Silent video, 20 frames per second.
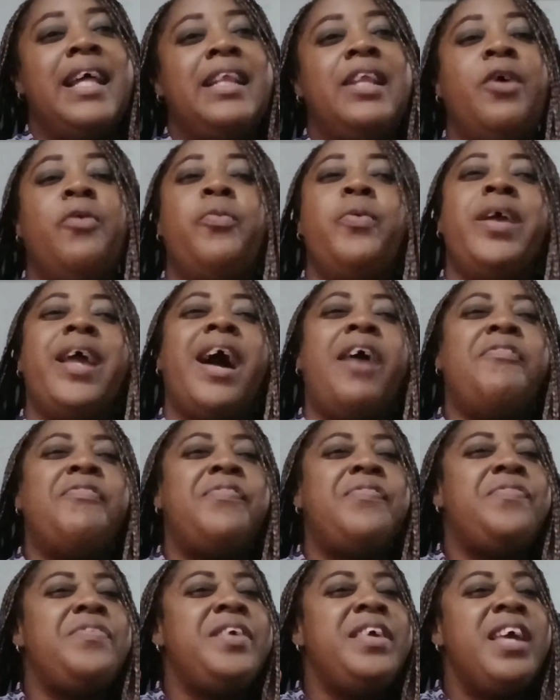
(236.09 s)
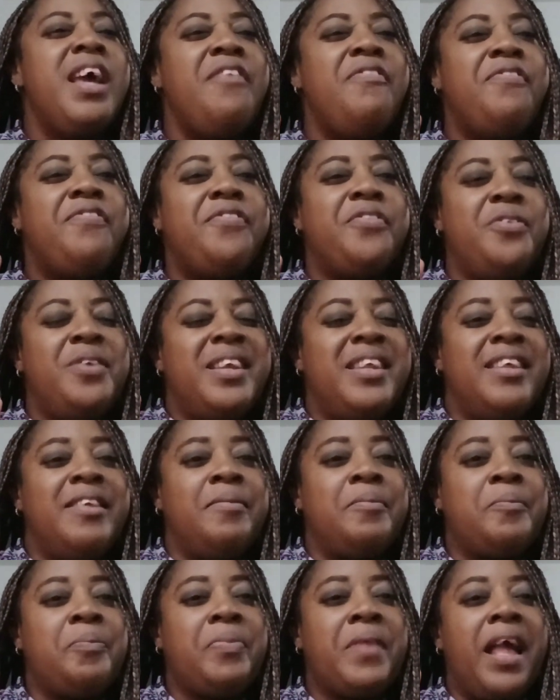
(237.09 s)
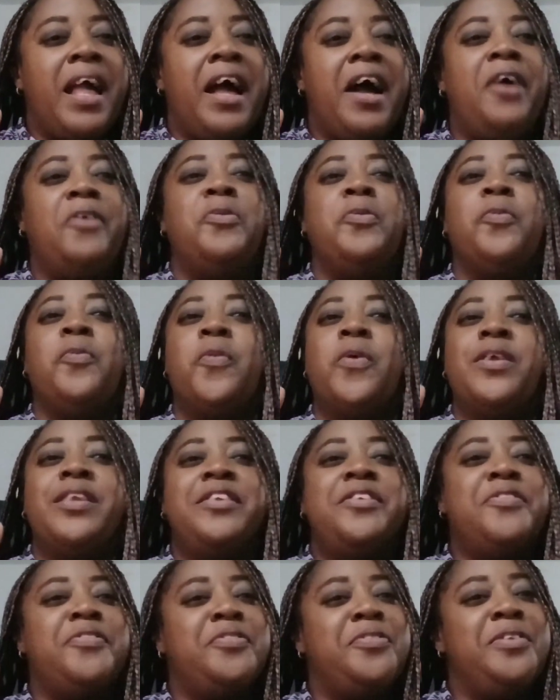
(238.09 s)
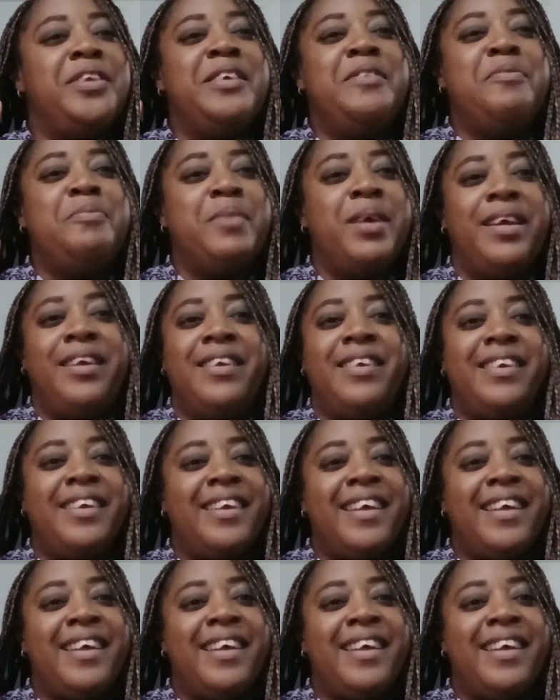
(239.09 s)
that we are fearfully and wonderfully made.